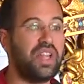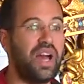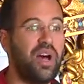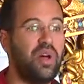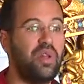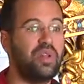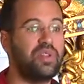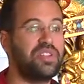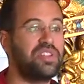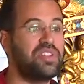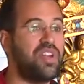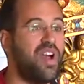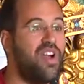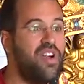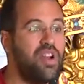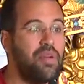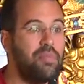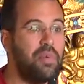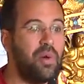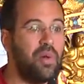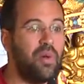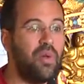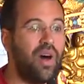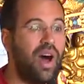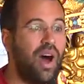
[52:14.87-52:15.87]
how
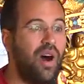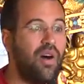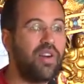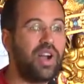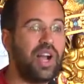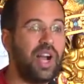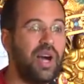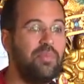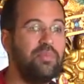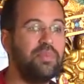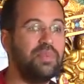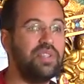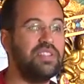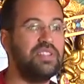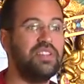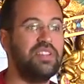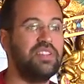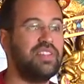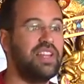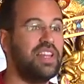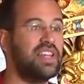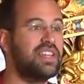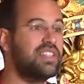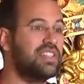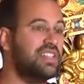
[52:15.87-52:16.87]
terrible, how come this is
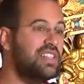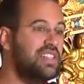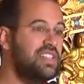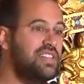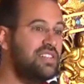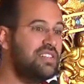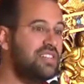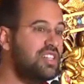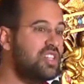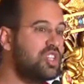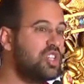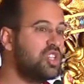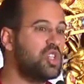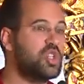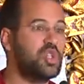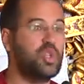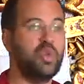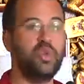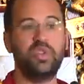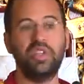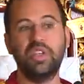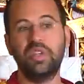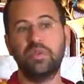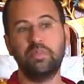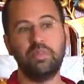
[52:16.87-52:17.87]
like this, it
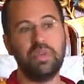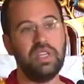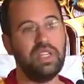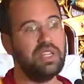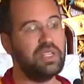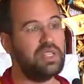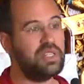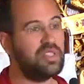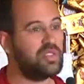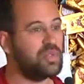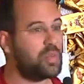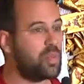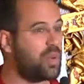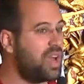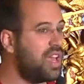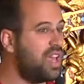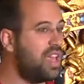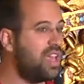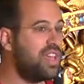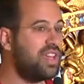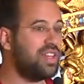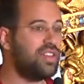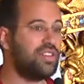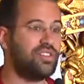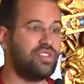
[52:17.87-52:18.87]
shouldn't be in this
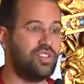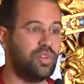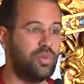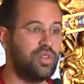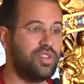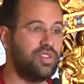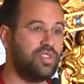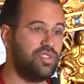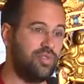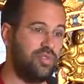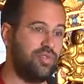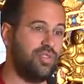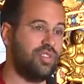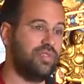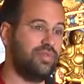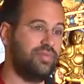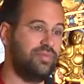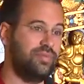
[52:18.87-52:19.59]
way, and so on.